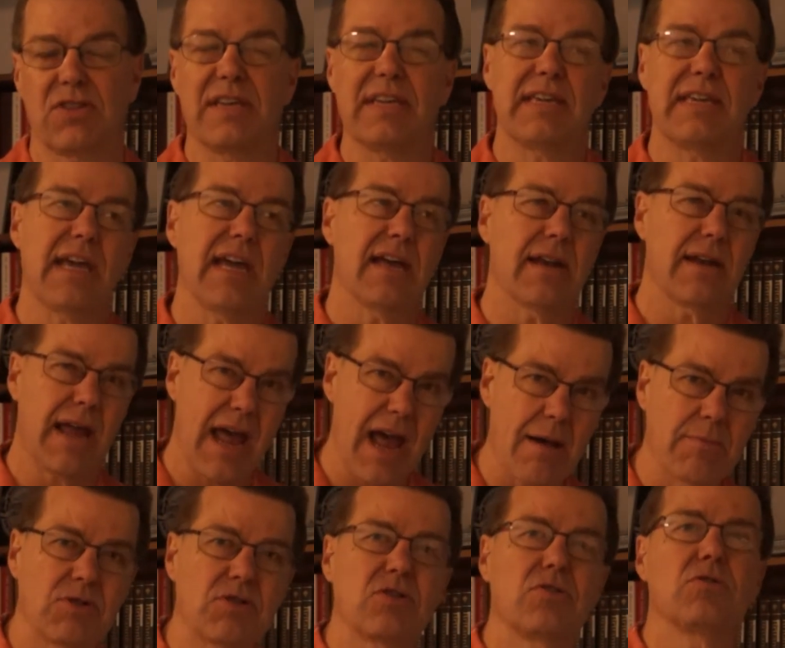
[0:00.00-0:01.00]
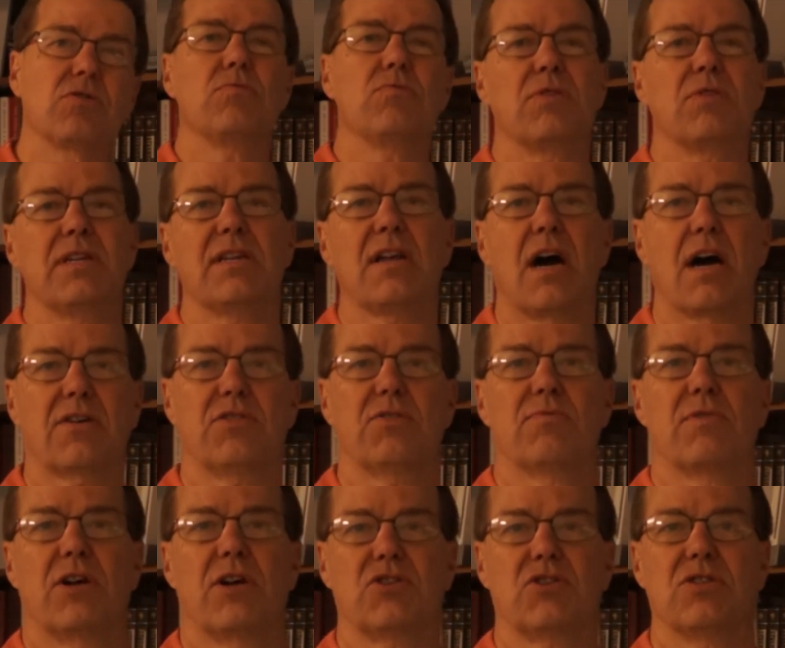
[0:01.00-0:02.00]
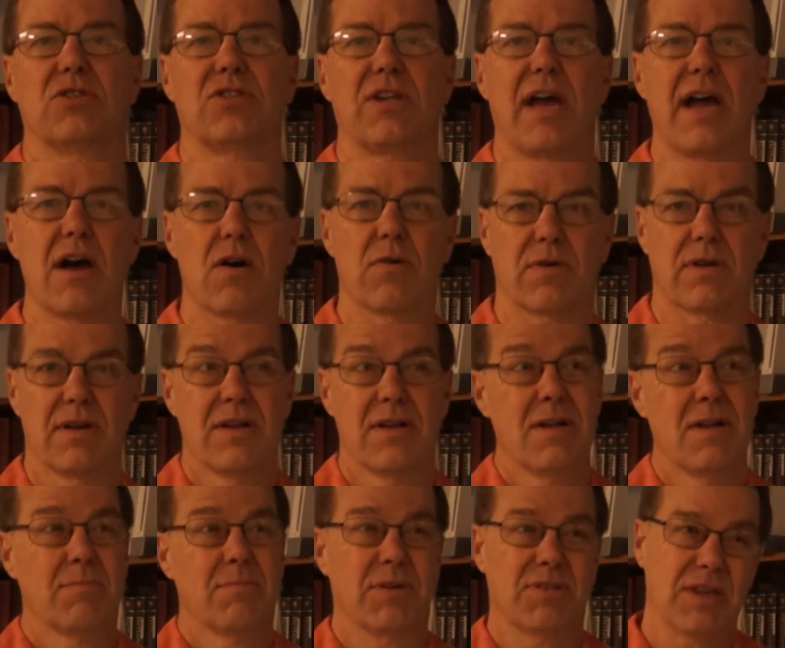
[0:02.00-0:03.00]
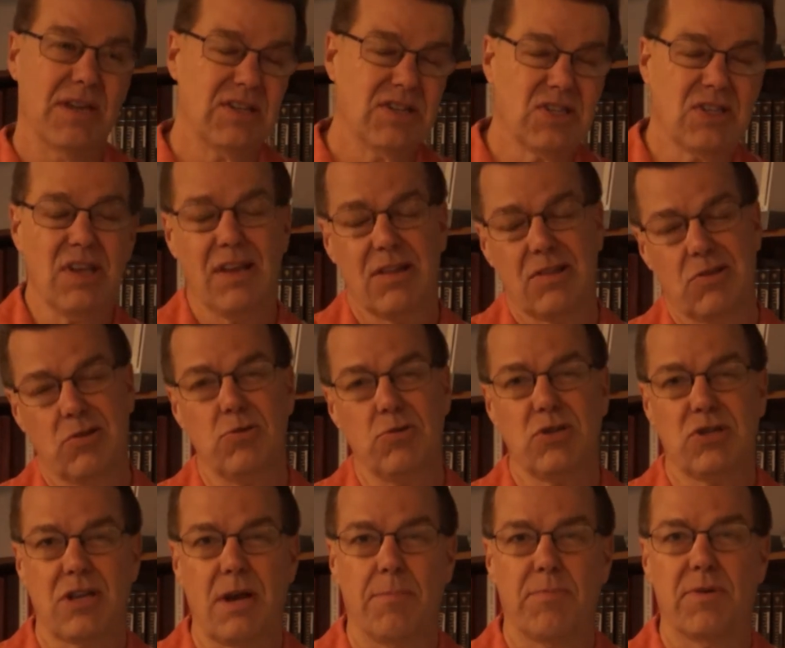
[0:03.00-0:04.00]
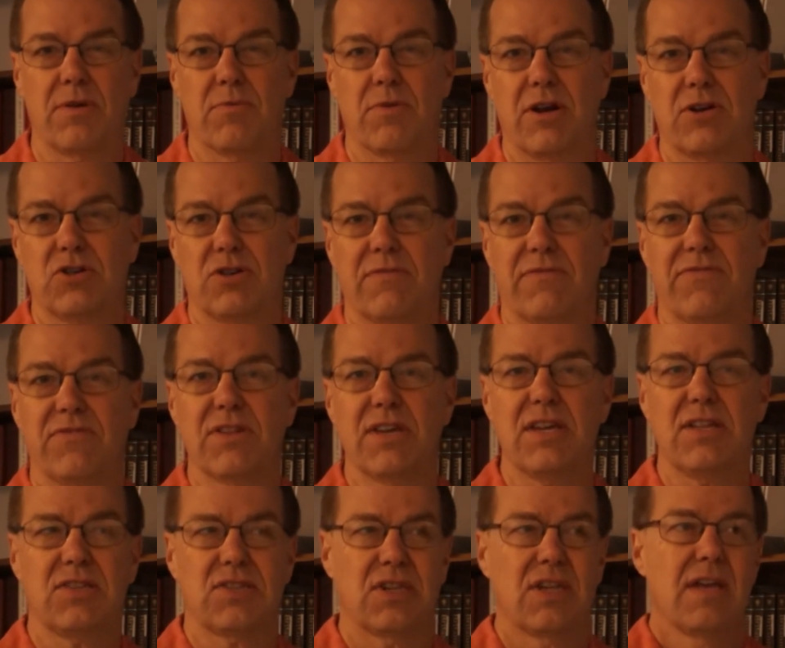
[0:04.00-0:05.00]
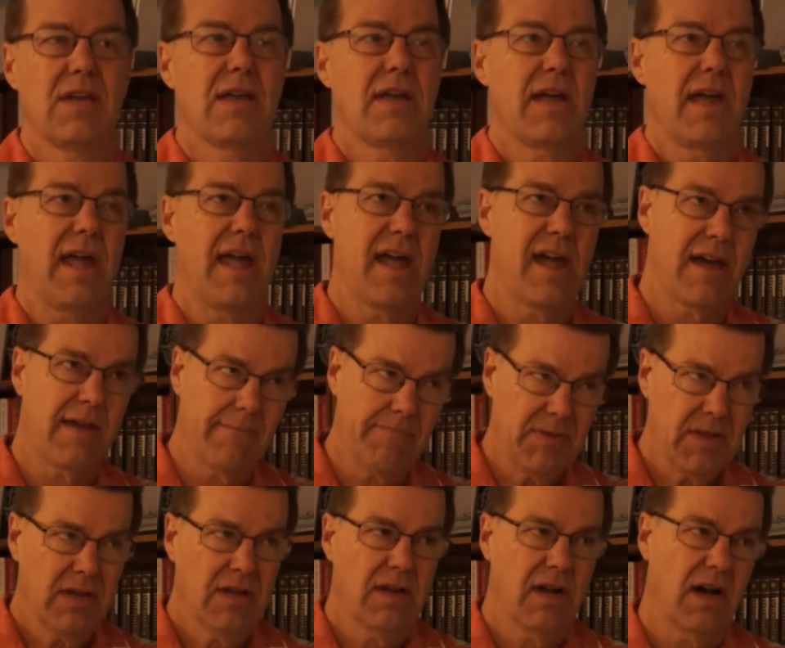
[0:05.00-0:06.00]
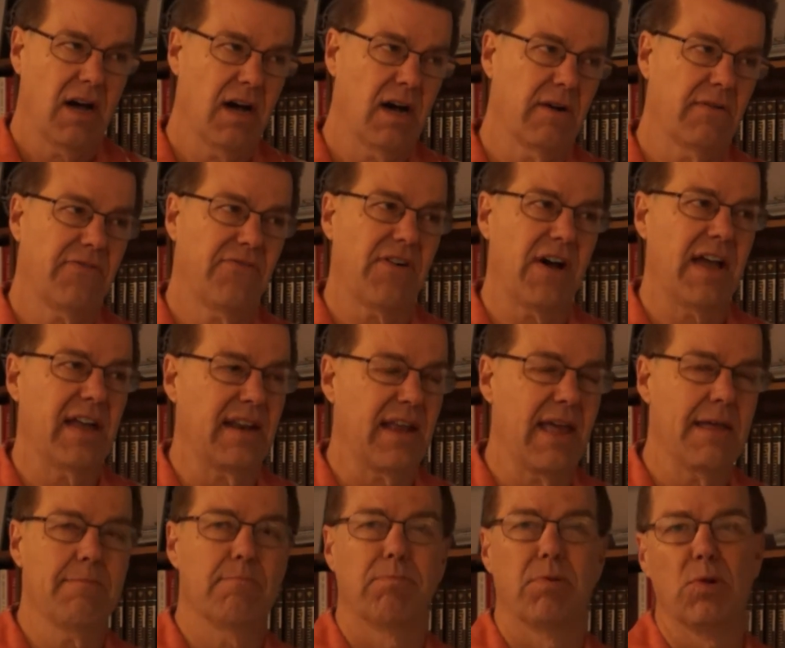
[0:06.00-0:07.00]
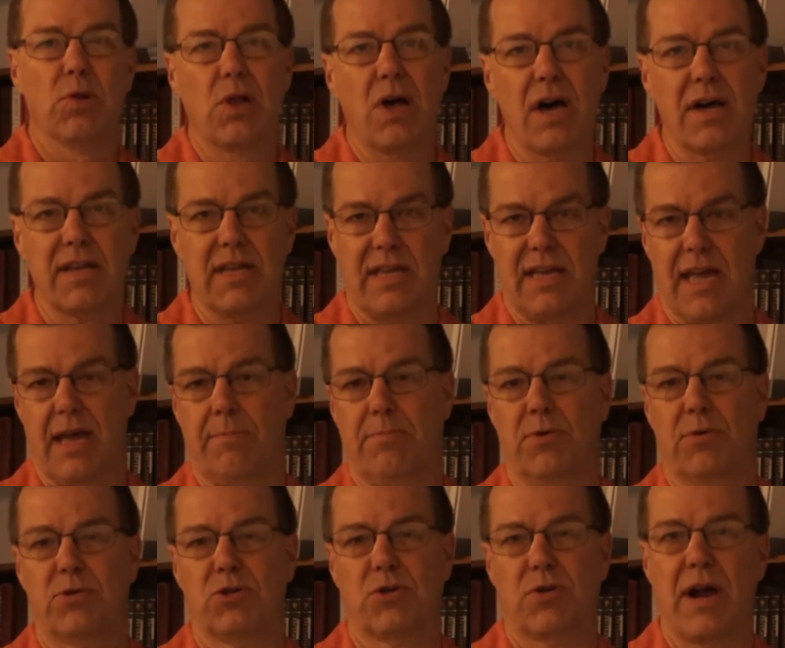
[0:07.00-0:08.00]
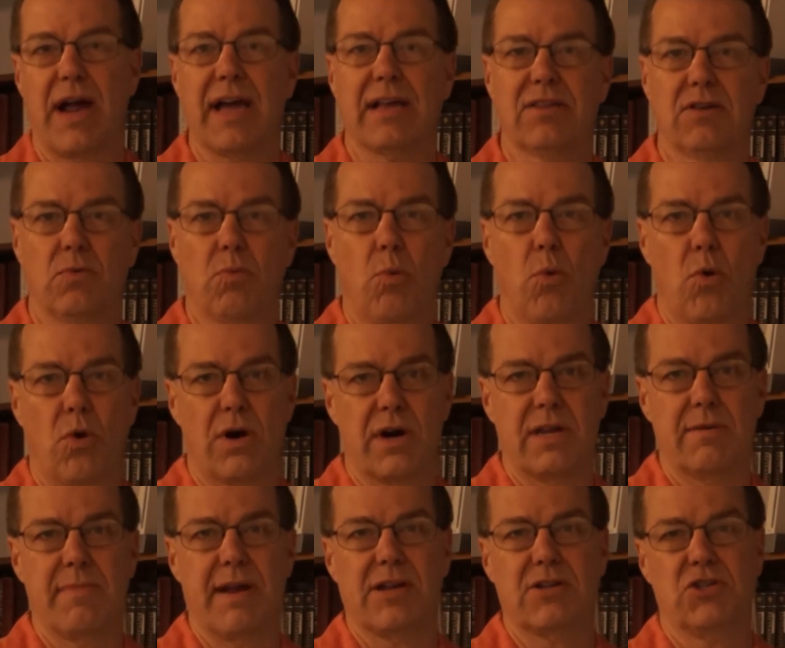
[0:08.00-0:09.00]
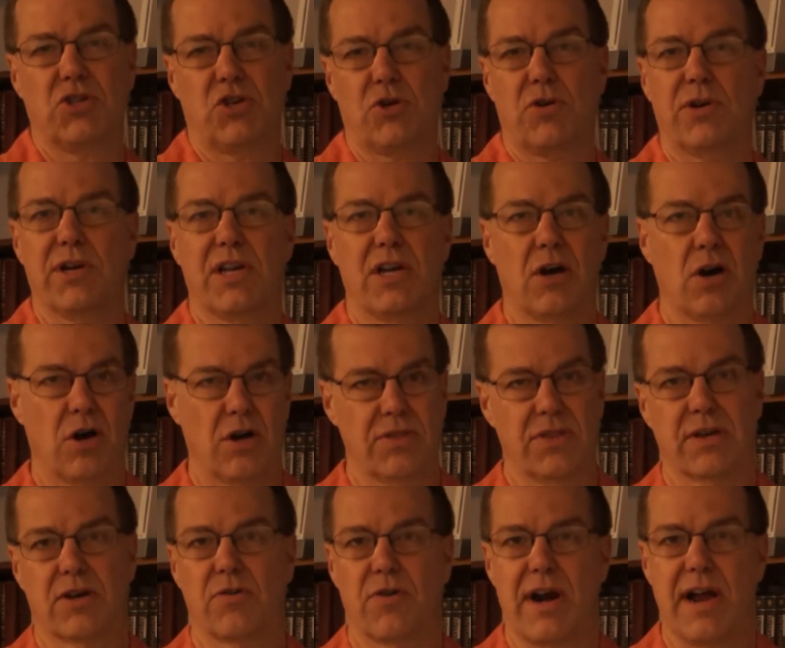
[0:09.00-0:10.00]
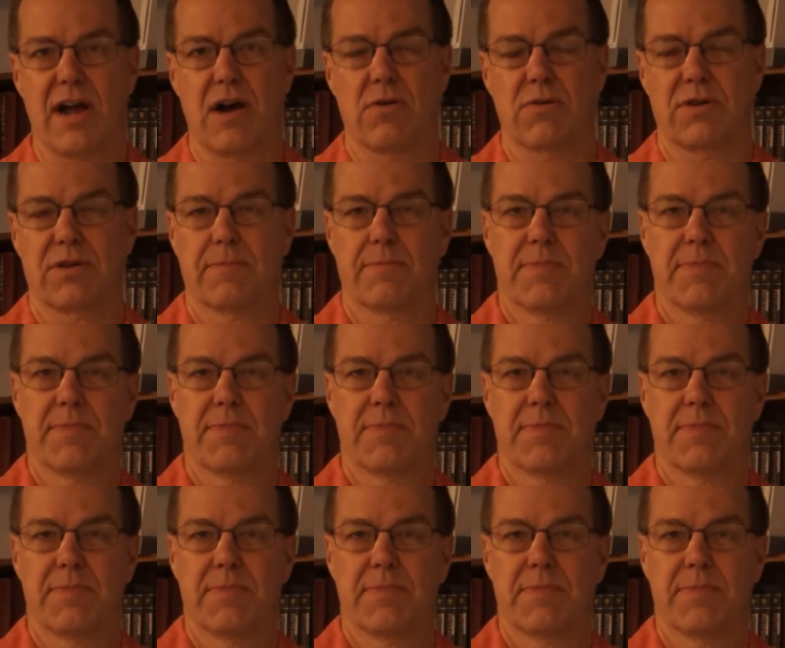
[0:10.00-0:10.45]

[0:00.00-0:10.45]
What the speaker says: They can't absolutely knock the Russians out, but they sink two separate Russian fleets and fight a bloody and protracted war in Manchuria on the ground.